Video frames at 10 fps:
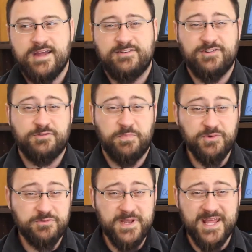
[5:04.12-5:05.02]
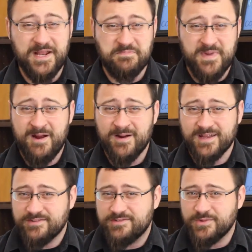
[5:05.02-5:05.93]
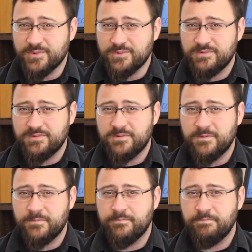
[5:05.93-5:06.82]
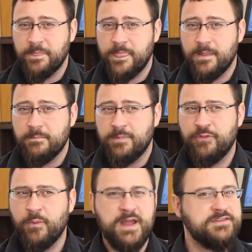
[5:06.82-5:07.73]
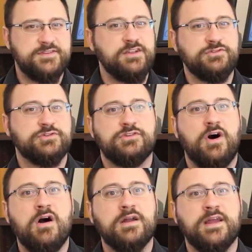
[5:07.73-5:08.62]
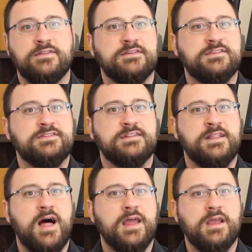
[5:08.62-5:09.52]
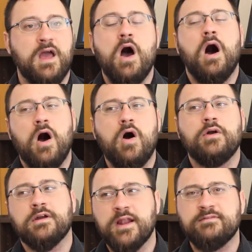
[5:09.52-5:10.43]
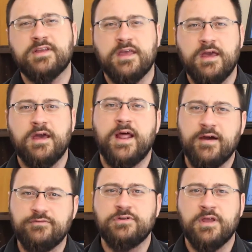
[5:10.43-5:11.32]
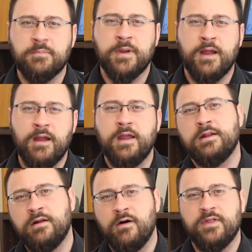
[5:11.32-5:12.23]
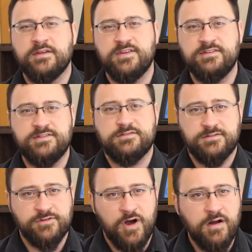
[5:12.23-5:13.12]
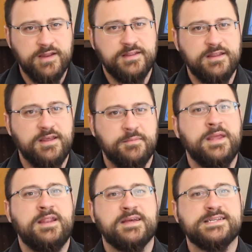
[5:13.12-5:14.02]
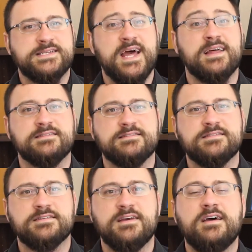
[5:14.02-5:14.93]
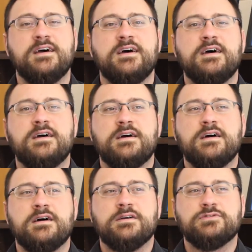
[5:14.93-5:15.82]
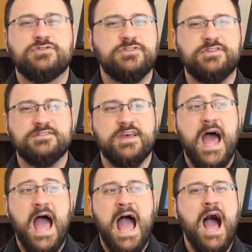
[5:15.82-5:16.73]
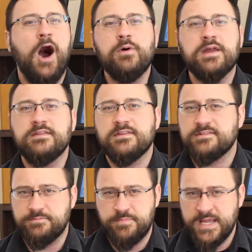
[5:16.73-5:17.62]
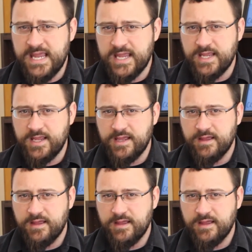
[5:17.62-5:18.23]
And she's supposed to be getting married soon. But the way this angel's talking, this isn't like, oh, you're going to have a kid after you get married and all this. He's talking in the immediate tense. So she says, how can this be?